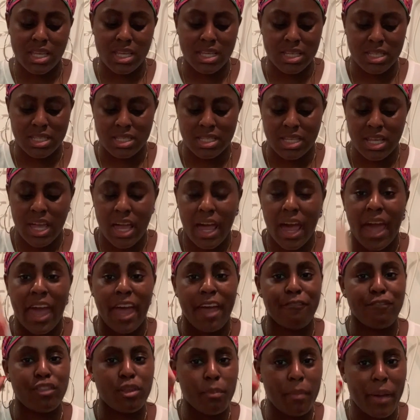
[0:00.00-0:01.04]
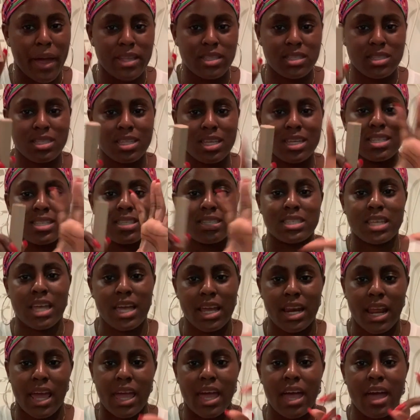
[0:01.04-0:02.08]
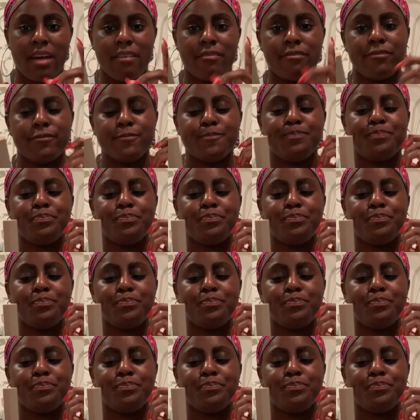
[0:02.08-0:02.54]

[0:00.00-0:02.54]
is, I have the matte stick set. I have